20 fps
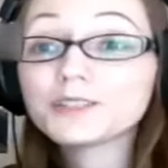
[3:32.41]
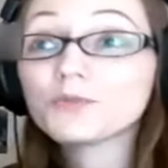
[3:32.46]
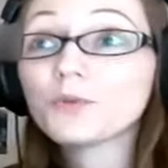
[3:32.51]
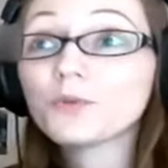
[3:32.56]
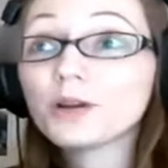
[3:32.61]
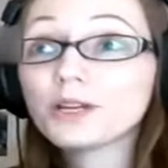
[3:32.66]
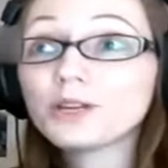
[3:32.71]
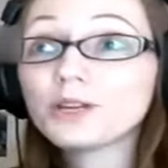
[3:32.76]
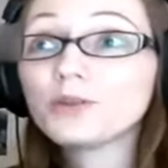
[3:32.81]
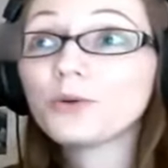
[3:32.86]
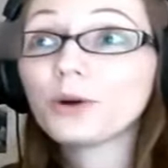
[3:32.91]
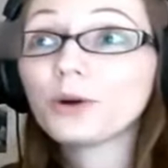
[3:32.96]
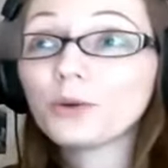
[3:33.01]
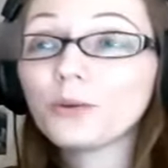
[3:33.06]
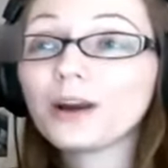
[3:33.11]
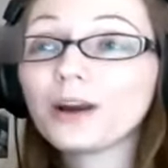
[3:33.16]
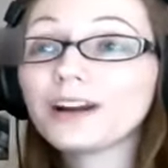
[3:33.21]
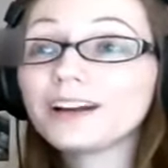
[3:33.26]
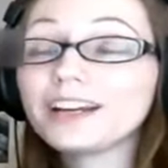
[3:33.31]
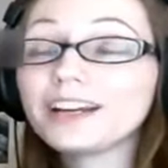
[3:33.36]
of what you
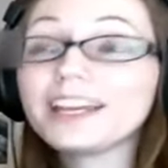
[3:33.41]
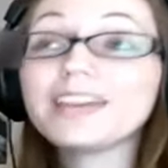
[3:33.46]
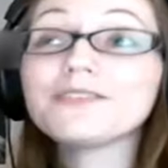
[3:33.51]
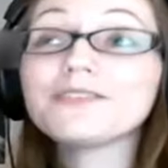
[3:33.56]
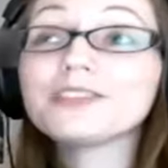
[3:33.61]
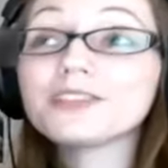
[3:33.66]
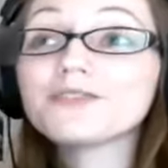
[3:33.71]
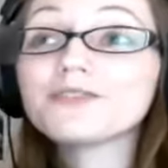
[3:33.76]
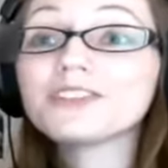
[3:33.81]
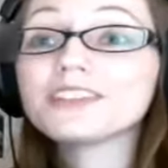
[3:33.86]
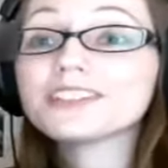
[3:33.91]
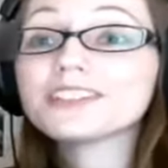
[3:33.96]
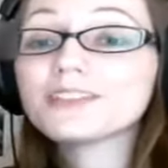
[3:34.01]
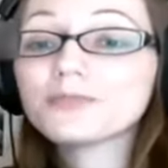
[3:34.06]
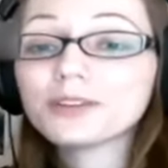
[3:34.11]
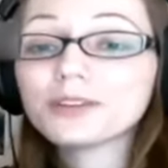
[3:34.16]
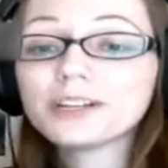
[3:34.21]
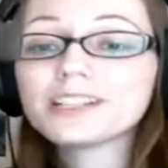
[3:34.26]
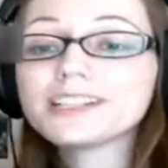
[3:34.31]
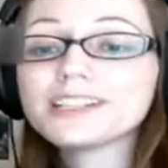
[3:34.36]
are wearing, even if it's
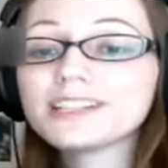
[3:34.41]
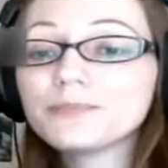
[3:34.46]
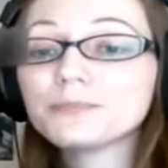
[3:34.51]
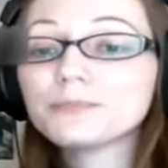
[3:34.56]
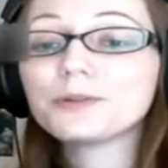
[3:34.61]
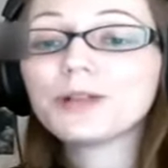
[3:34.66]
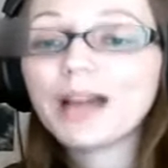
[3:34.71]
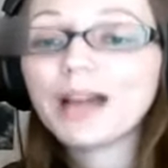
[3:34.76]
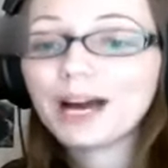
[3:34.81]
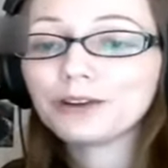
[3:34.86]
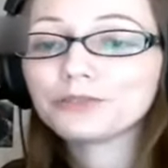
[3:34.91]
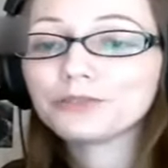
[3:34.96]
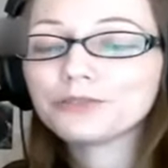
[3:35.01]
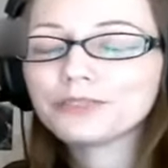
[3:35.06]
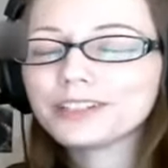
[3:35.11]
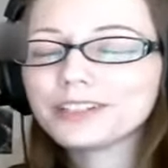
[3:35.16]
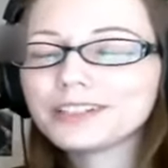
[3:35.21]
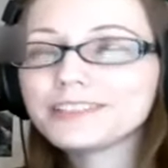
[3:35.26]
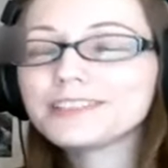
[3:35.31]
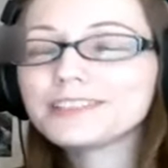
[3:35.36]
a very simple
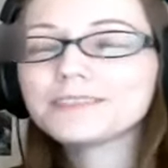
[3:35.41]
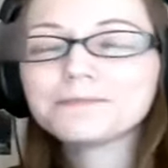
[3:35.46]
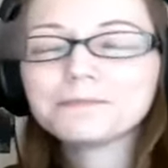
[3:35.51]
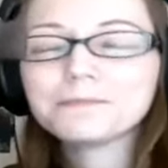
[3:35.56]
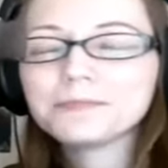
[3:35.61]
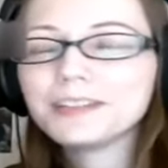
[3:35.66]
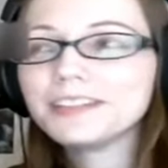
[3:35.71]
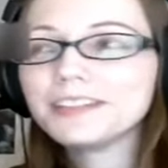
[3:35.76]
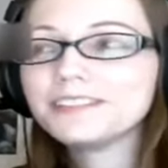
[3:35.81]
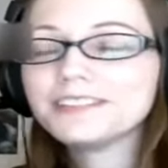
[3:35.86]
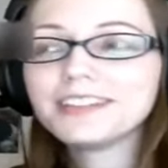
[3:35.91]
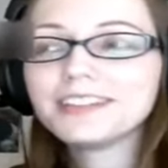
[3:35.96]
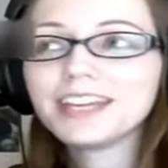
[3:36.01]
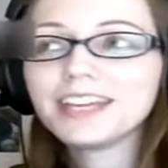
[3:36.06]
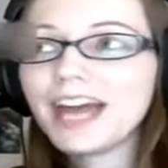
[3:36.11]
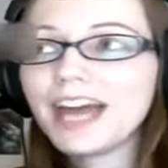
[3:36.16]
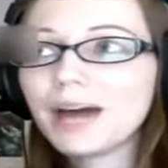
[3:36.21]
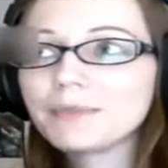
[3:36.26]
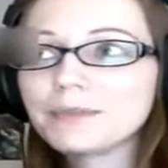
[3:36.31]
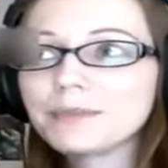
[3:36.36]
outfit, it,
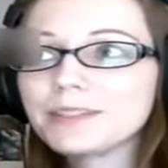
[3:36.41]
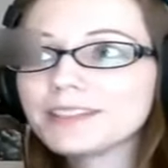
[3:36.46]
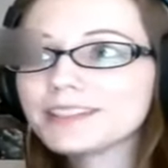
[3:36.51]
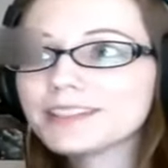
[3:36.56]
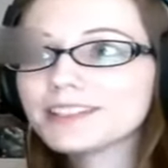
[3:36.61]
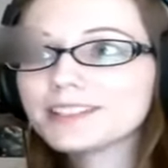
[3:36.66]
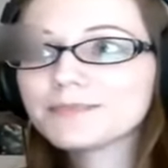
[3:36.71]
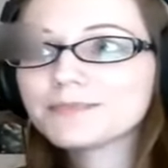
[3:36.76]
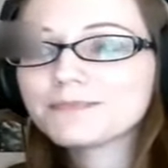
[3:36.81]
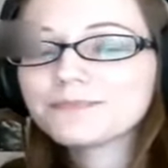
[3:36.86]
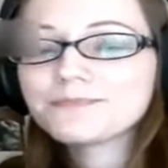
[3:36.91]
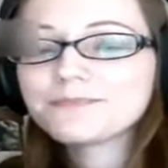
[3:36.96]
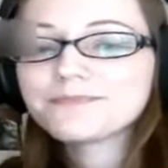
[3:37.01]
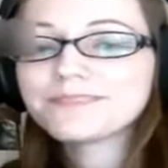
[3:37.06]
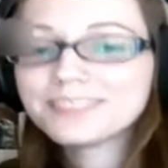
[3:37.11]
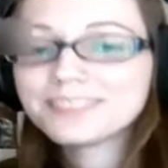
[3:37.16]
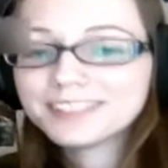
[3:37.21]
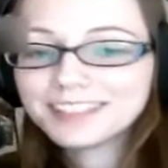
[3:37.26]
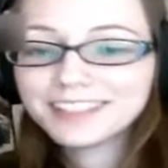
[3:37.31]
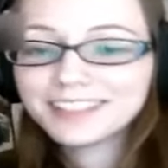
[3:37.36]
it happens.
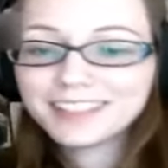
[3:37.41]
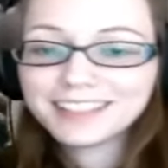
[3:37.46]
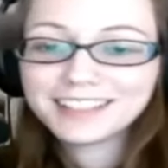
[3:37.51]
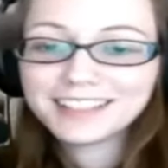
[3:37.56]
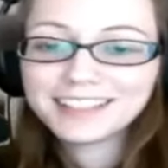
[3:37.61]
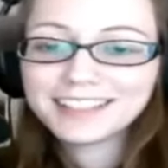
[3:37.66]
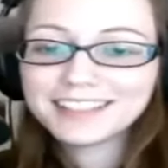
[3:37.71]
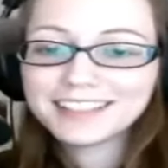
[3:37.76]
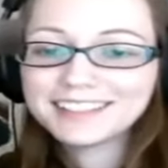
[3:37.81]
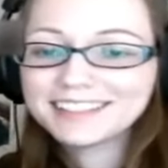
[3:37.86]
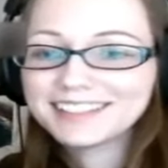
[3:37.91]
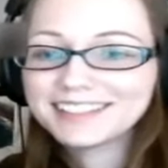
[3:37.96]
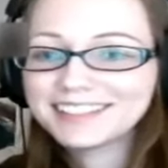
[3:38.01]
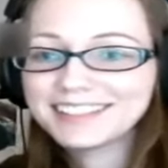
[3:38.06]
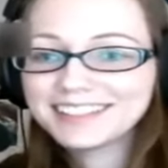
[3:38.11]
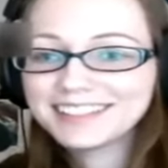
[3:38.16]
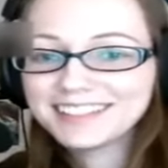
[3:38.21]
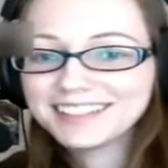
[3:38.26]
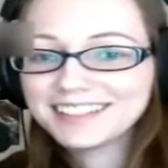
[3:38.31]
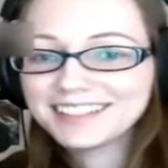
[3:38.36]
I've
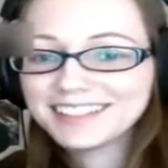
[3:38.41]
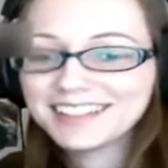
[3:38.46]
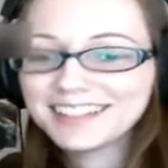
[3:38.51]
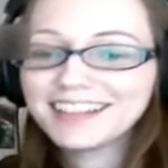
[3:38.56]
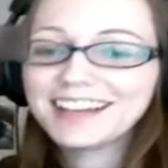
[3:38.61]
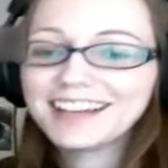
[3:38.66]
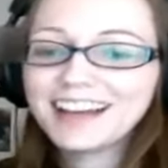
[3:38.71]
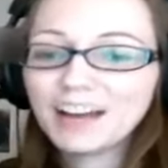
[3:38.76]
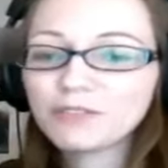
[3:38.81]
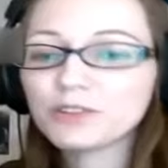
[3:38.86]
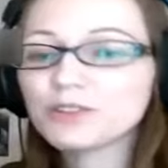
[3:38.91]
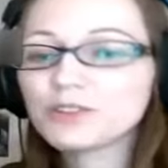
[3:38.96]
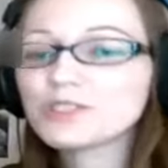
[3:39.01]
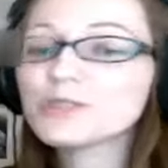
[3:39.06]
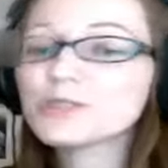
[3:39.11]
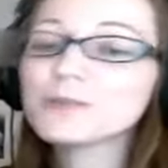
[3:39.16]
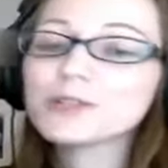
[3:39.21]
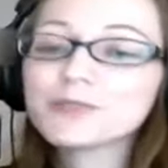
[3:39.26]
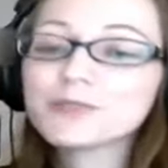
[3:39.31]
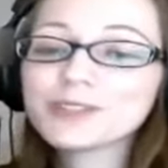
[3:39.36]
done
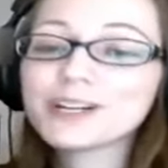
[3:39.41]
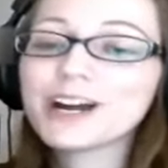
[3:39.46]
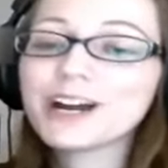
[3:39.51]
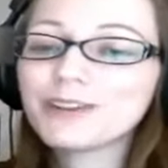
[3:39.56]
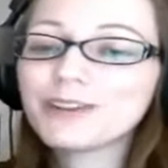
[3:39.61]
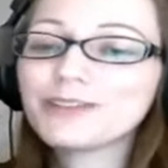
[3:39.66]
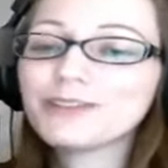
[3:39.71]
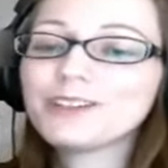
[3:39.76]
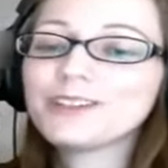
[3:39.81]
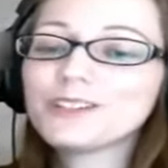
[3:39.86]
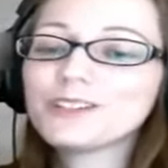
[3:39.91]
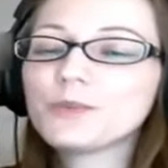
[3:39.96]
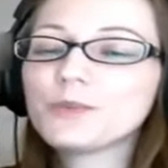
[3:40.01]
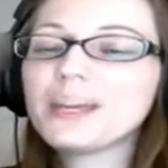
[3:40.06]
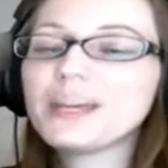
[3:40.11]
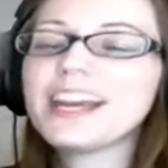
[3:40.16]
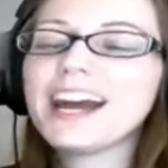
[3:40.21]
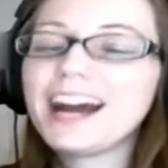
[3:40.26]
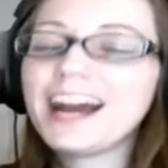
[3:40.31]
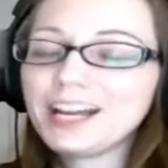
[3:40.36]
so much photography this
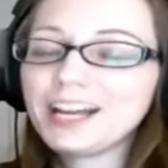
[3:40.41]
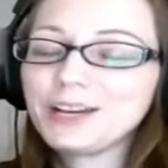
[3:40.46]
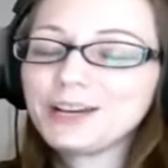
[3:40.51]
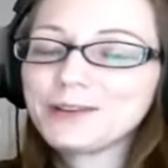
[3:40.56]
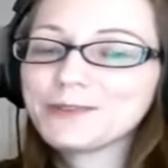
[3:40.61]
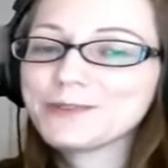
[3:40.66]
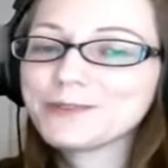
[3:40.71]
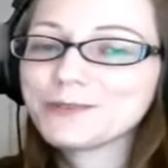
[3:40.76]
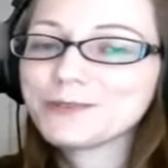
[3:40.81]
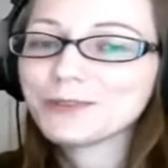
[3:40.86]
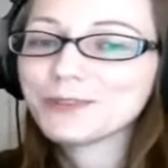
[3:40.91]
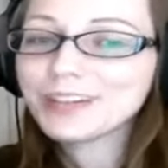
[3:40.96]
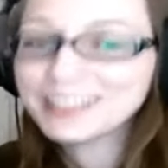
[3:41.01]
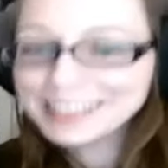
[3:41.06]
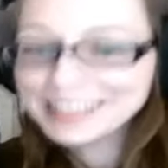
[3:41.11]
week. I know.